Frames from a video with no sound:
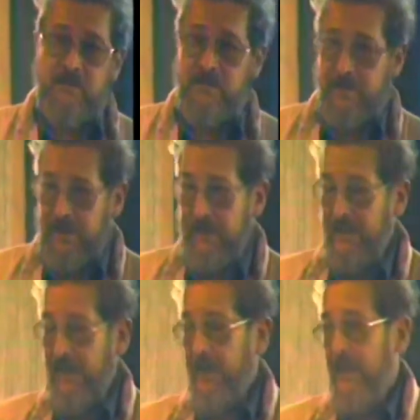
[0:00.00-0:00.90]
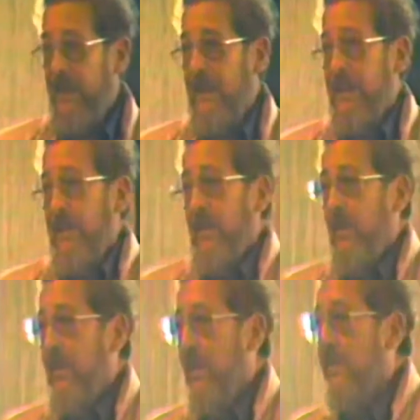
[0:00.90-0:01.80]
resist
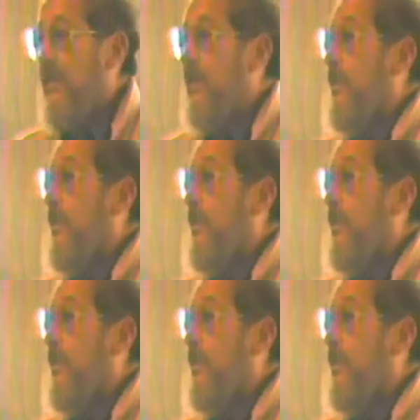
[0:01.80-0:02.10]
the urge to